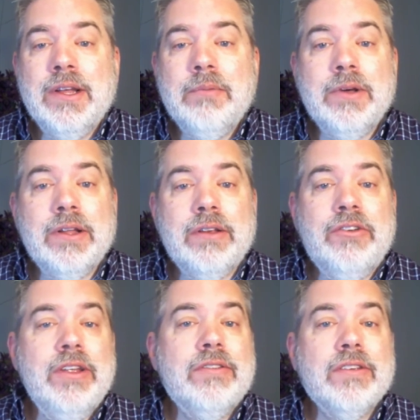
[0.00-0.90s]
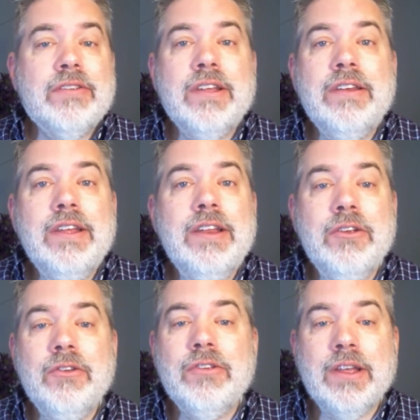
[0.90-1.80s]
But Jesus
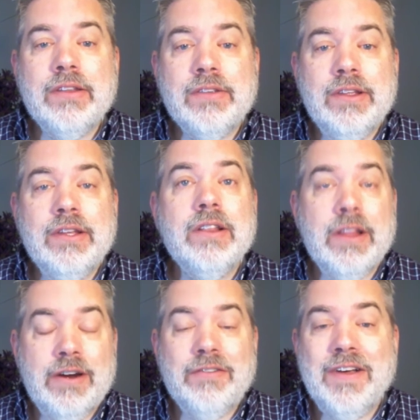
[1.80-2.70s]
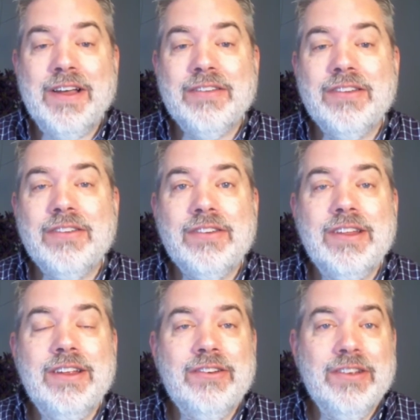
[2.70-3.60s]
continues as he clarifies this
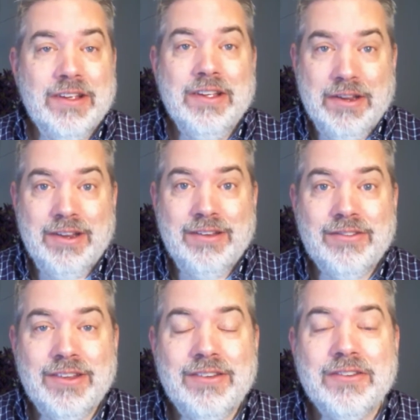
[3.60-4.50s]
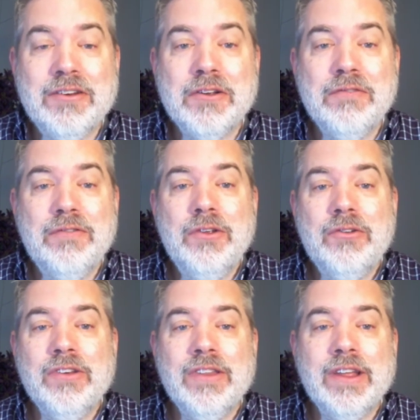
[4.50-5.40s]
teaching, and he sees their
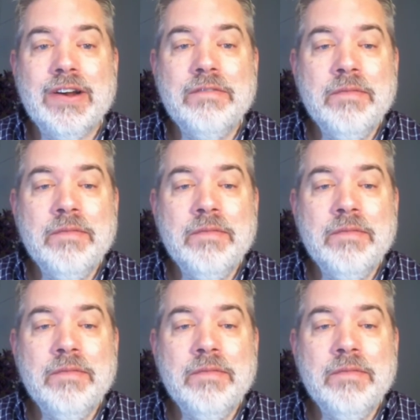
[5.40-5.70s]
confusion there.